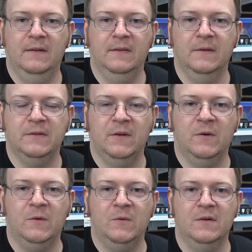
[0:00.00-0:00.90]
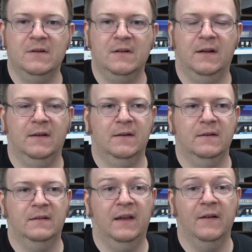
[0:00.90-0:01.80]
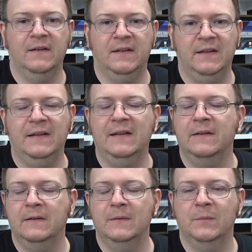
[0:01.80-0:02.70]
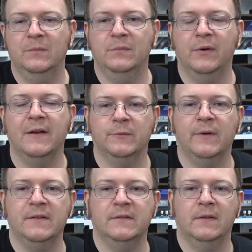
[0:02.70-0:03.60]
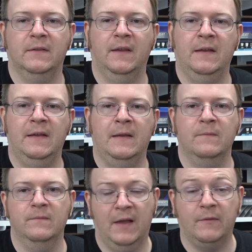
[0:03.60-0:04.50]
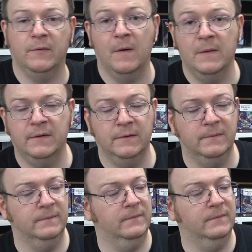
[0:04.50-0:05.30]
There's no guaranteed price range that they have to fall into.